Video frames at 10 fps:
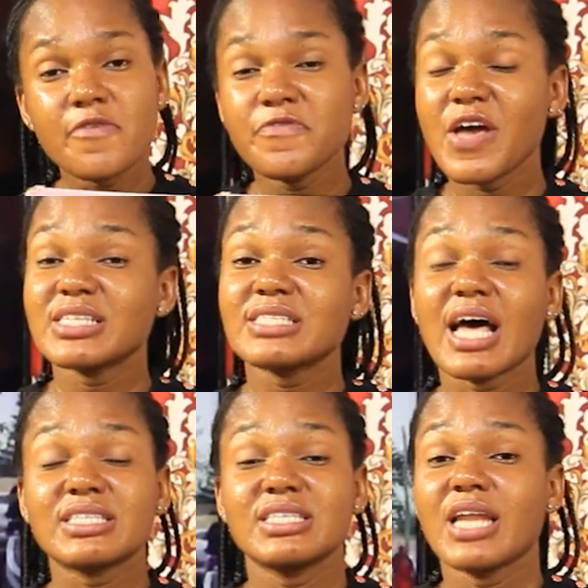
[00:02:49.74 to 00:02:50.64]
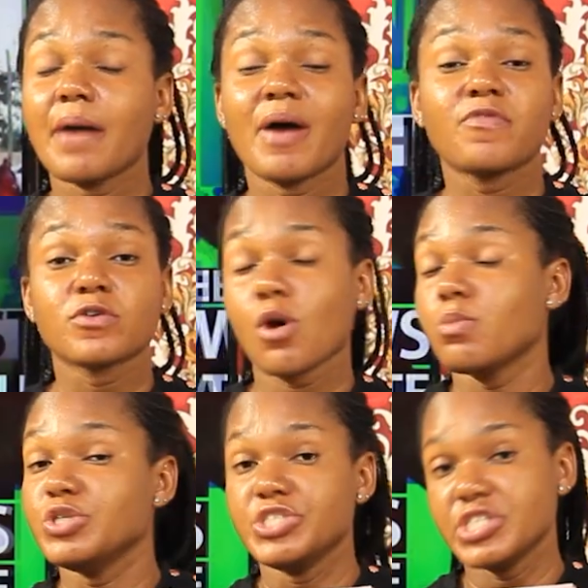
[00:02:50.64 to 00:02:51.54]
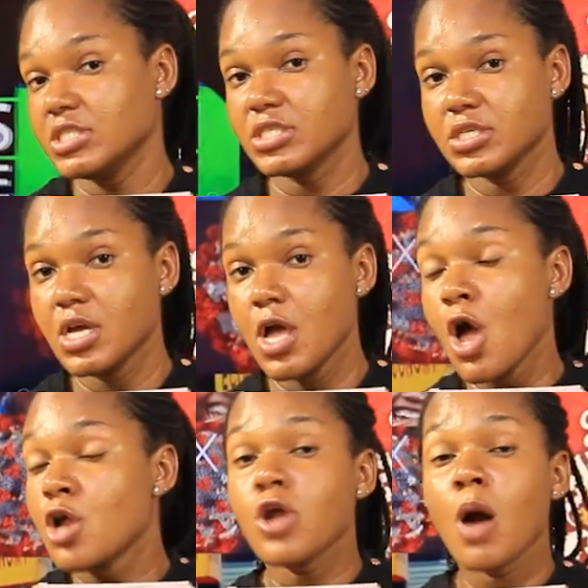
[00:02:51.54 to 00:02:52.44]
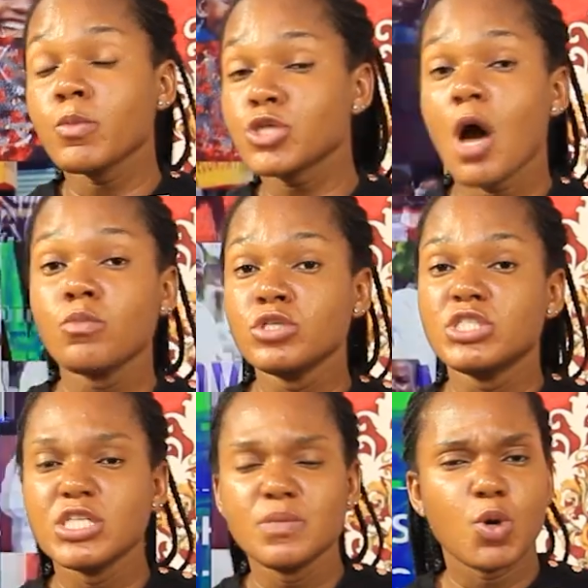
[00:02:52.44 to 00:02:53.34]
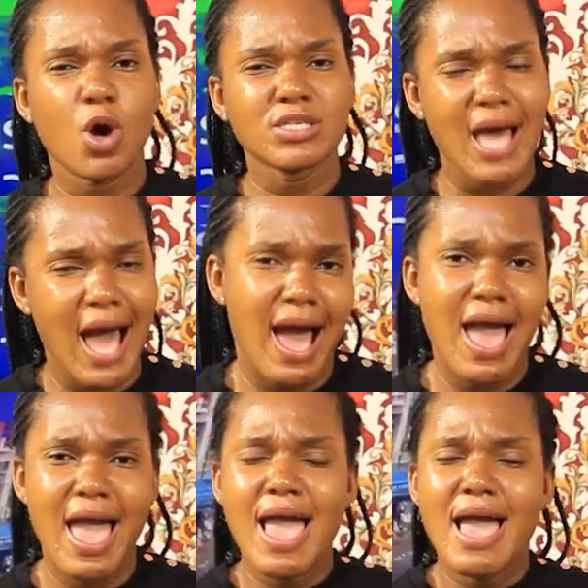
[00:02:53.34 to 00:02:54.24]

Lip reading: First, I started a mamma so mungi. No, so mungi because ah,